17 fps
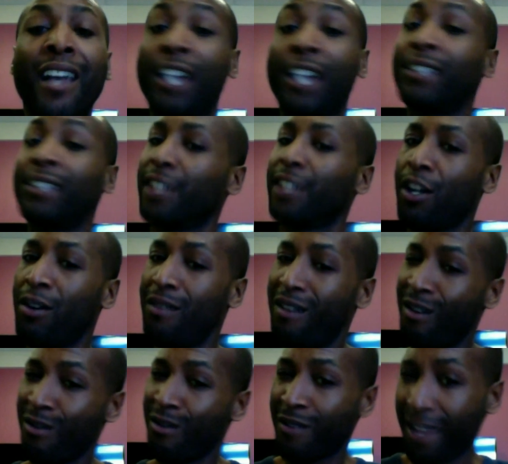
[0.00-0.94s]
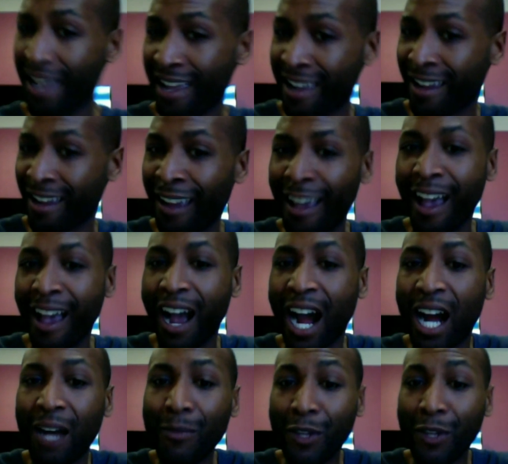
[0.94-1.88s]
So, okay,
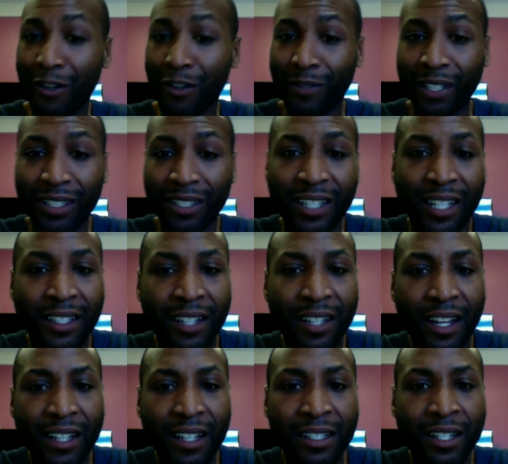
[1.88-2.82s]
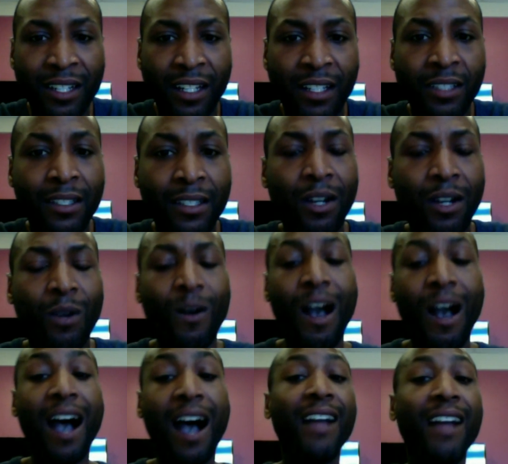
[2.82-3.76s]
I'm your real estate tech genius, so
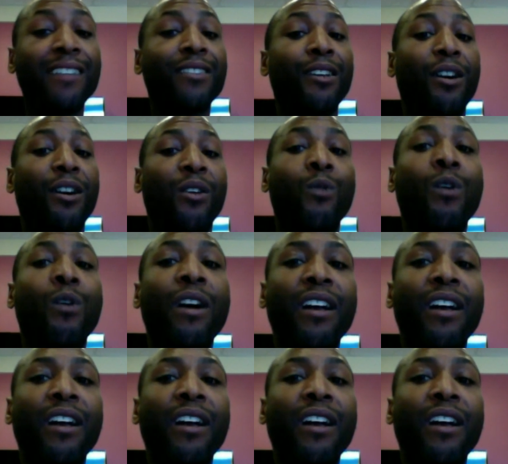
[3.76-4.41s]
I know